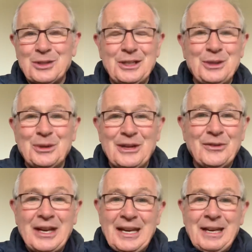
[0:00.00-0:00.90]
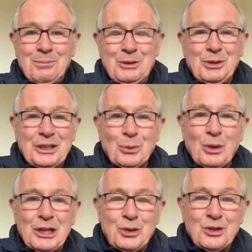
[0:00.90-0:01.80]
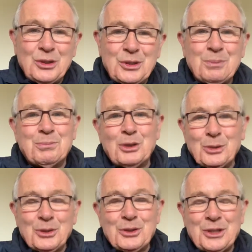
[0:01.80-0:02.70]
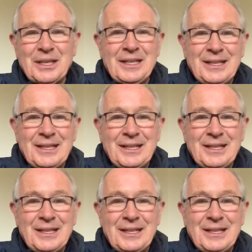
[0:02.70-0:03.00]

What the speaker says: Then you have, between the Walsh's brothers,